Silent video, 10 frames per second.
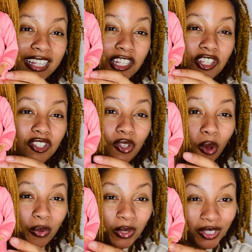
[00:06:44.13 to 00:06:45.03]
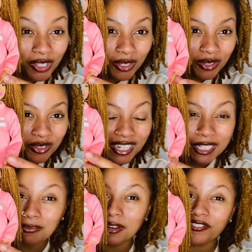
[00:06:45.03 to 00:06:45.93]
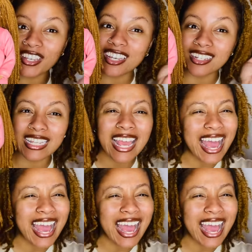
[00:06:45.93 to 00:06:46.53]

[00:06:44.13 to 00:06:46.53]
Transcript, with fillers: It's so cute and it's perfect because